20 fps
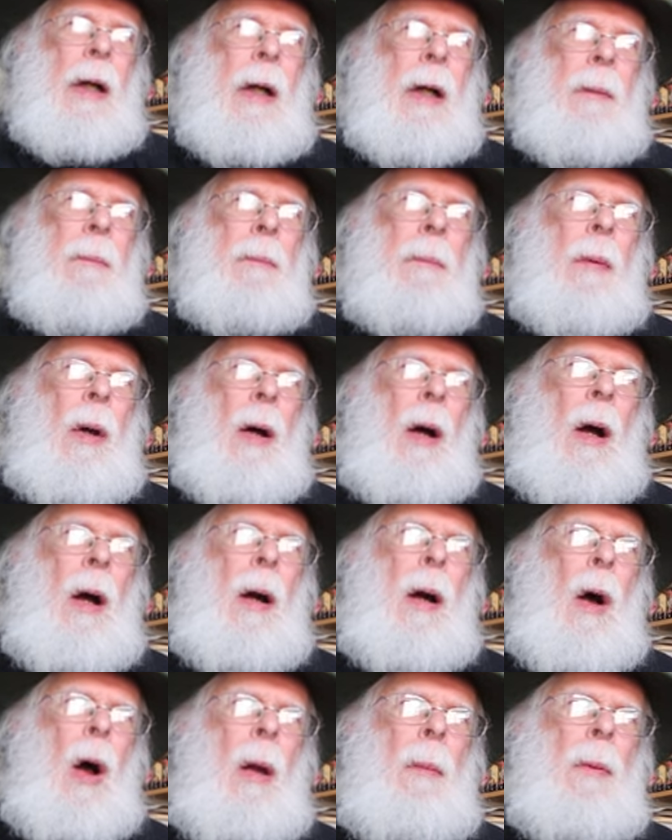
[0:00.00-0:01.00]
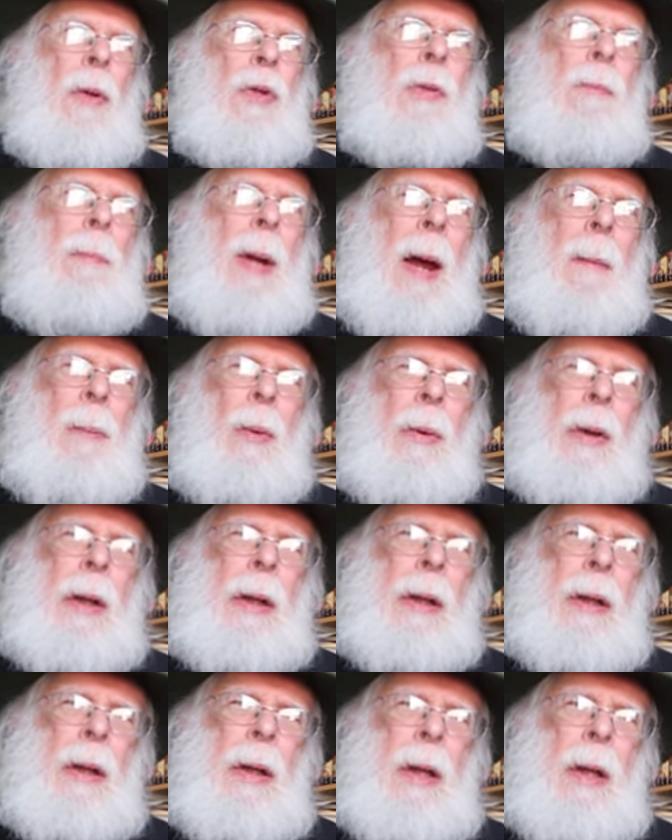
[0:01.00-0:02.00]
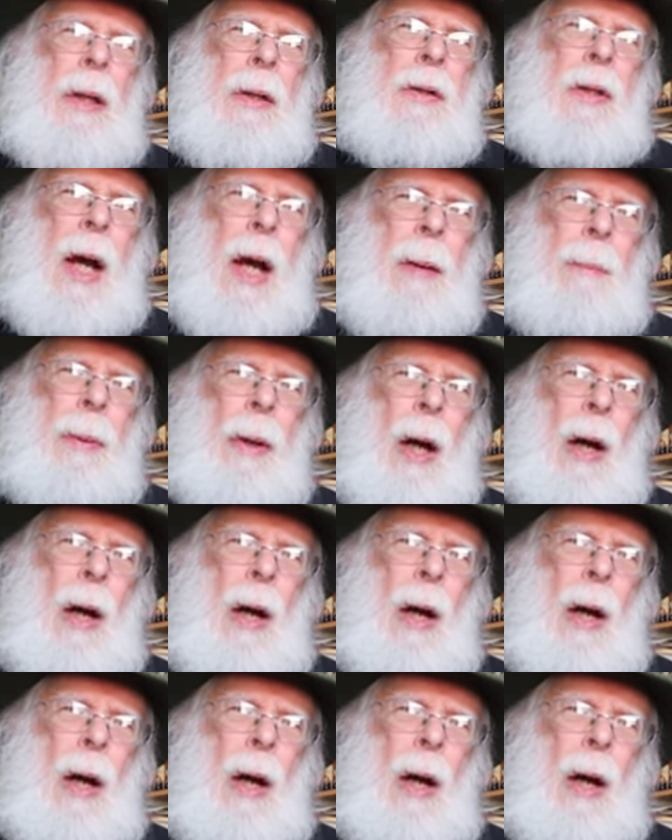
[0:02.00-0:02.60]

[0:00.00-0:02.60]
um, uh, almost peppery type